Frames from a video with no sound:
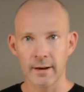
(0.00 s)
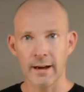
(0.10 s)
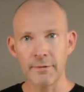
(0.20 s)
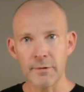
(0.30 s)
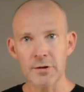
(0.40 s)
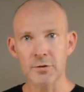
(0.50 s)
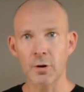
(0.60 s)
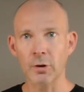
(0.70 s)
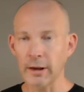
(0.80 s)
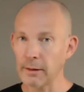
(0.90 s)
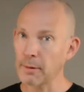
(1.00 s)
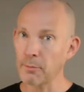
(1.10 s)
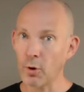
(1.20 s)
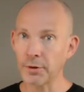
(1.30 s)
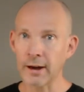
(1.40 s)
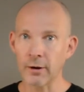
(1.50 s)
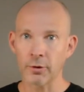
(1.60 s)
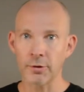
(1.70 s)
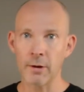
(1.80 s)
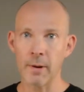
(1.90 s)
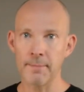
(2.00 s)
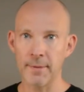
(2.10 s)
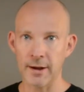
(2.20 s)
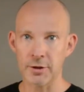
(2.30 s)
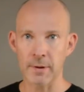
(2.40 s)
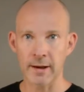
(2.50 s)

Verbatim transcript: And if we scroll a little bit more down on their webpage,